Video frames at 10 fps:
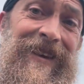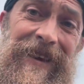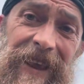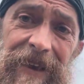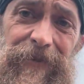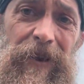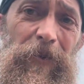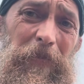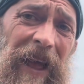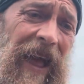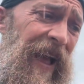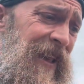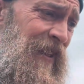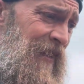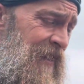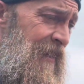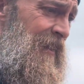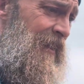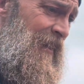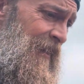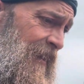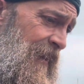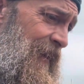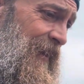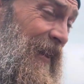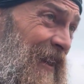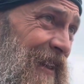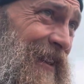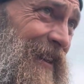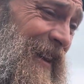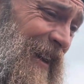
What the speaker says: never go back, and